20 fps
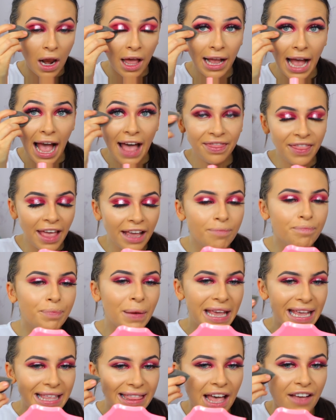Like, and they
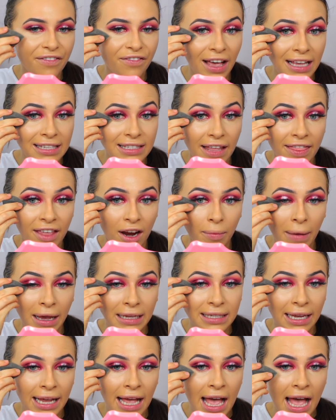beat their face and they're
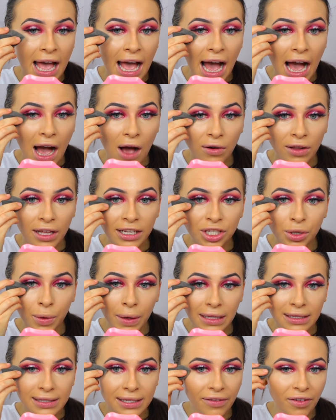amazing. How do they do
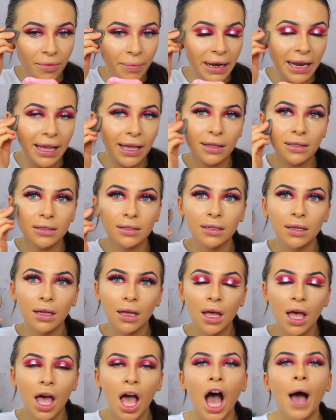it in seven minutes?
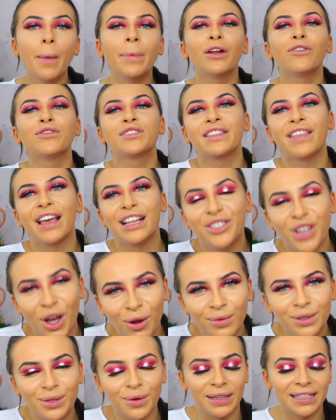I mean, obviously they
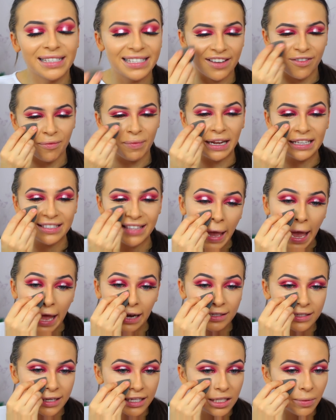don't do it in seven minutes. They
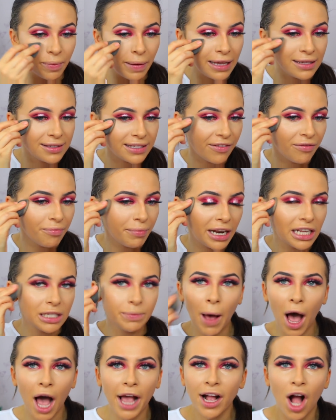edit it to be seven
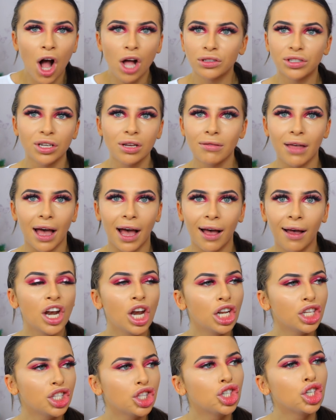minutes, but I can't do that.
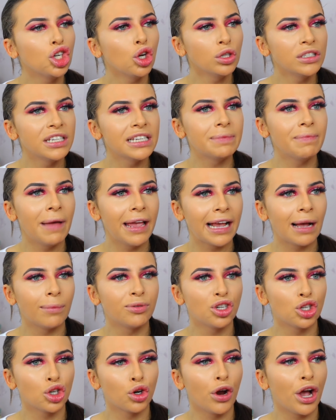The shortest
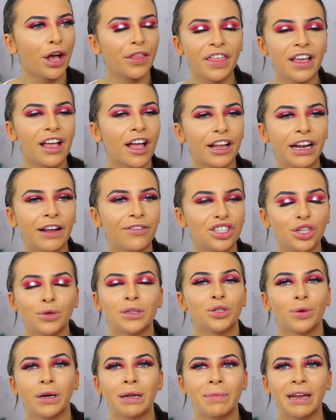makeup tutorial I think I could ever do
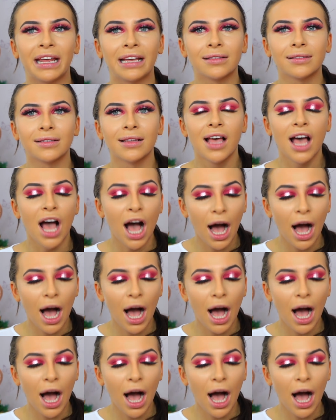is twenty minutes.